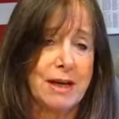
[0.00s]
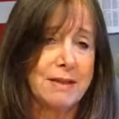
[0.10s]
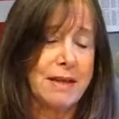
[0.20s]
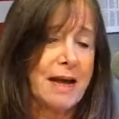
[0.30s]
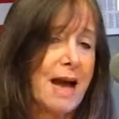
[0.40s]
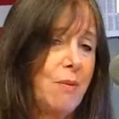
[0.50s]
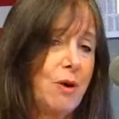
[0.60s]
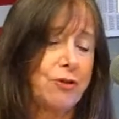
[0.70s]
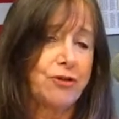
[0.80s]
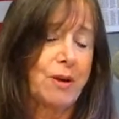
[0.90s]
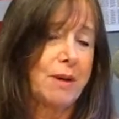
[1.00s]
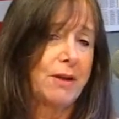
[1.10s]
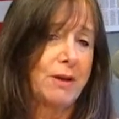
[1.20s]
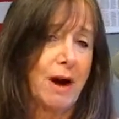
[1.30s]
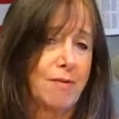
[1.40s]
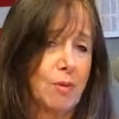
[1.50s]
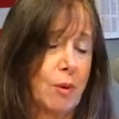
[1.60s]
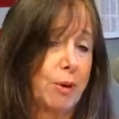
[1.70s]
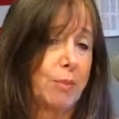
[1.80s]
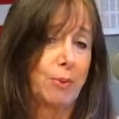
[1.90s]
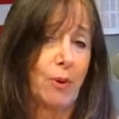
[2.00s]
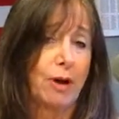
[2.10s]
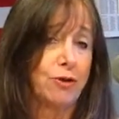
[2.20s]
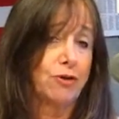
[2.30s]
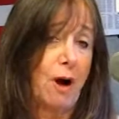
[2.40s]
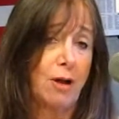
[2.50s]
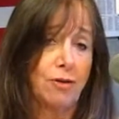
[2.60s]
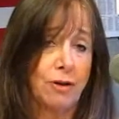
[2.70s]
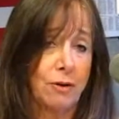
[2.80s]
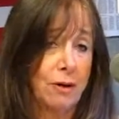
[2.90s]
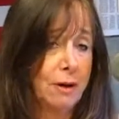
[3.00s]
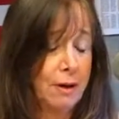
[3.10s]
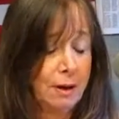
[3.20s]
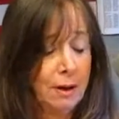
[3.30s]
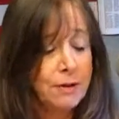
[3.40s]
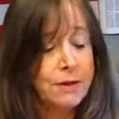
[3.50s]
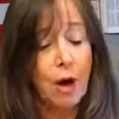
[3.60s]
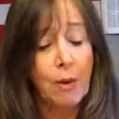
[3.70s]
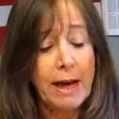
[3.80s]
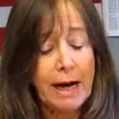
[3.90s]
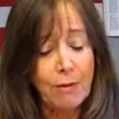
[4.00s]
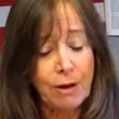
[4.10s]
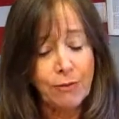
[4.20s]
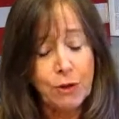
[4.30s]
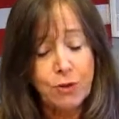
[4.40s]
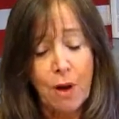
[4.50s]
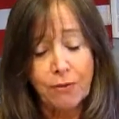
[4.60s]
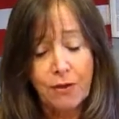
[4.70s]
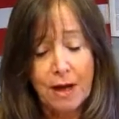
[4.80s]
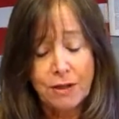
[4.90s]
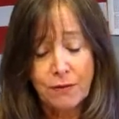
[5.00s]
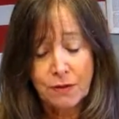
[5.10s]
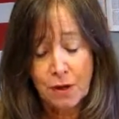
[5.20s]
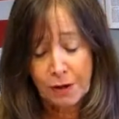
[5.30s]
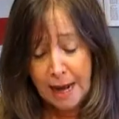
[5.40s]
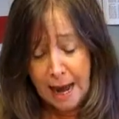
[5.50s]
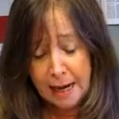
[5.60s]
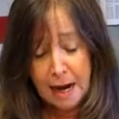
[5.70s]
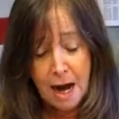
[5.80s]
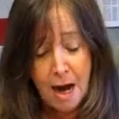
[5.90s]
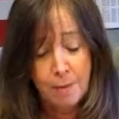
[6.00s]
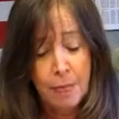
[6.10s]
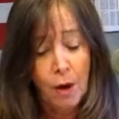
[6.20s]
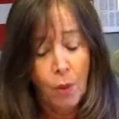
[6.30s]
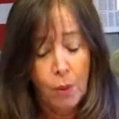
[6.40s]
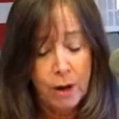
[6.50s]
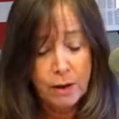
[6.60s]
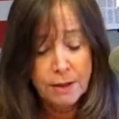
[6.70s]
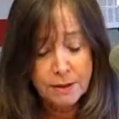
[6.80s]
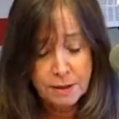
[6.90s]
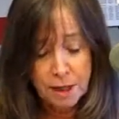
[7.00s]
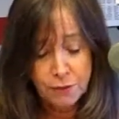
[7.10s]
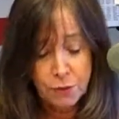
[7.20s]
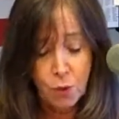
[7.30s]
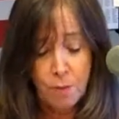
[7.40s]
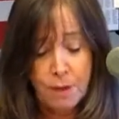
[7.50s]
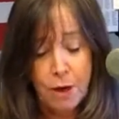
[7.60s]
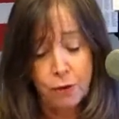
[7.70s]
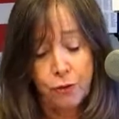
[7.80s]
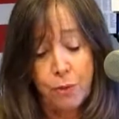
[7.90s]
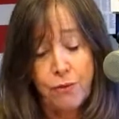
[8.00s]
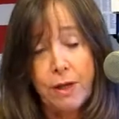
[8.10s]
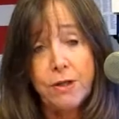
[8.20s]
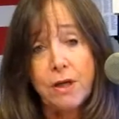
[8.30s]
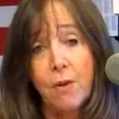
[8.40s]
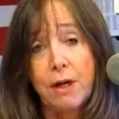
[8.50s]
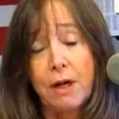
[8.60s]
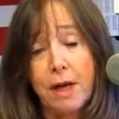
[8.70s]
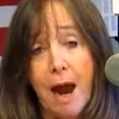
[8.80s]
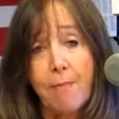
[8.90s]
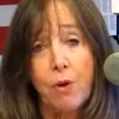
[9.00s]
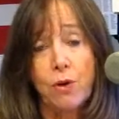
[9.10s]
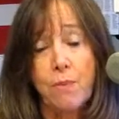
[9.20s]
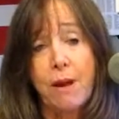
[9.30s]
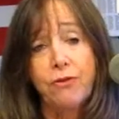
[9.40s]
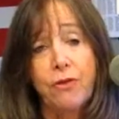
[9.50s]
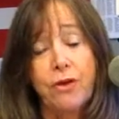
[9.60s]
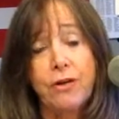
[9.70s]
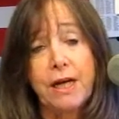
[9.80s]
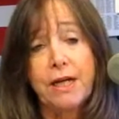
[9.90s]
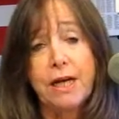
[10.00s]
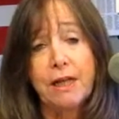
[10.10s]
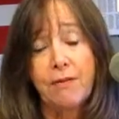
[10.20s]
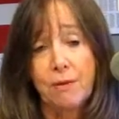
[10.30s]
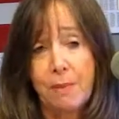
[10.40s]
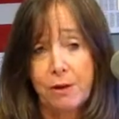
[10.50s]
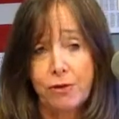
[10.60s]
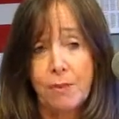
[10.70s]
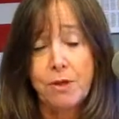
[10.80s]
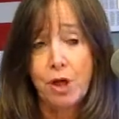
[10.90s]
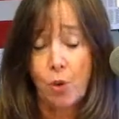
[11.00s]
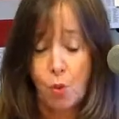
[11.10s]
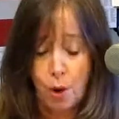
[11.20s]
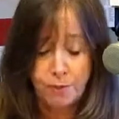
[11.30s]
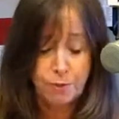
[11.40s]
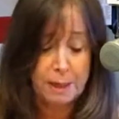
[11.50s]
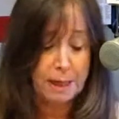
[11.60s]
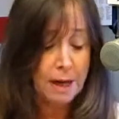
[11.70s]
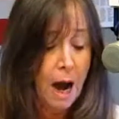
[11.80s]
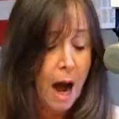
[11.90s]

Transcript: And it's like, I wish somebody in the government would employ brilliant astrologer. So, at any rate, for the 12 signs of the zodiac, um, we are in the sign of Scorpio. So, with Venus going into Capricorn, the pace of their day to day living picks up to near warp speed.